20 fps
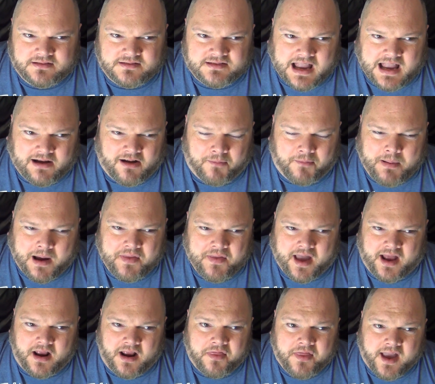doubt about
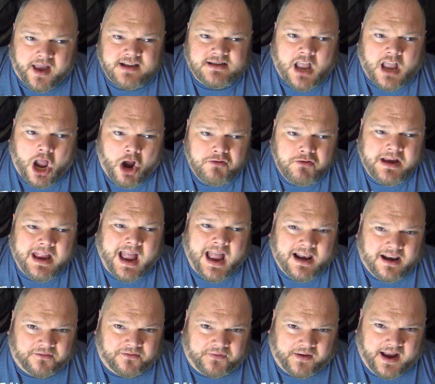that, and I think it's only
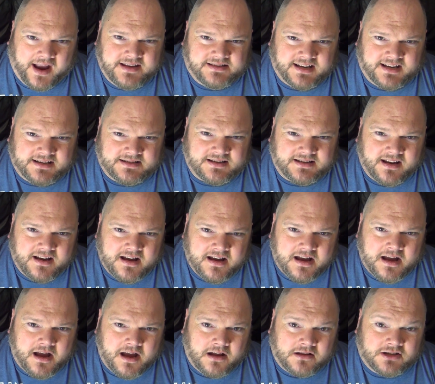elevated,
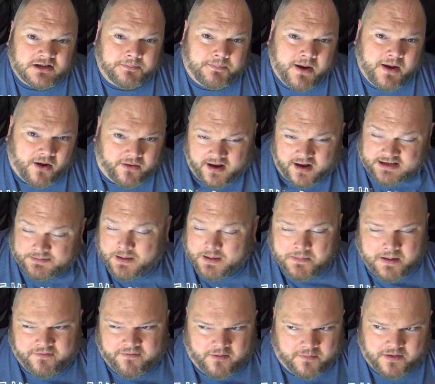to be honest,
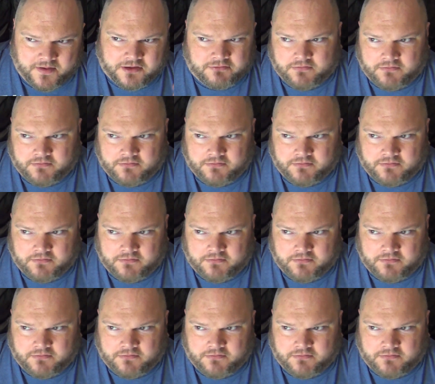maybe from a th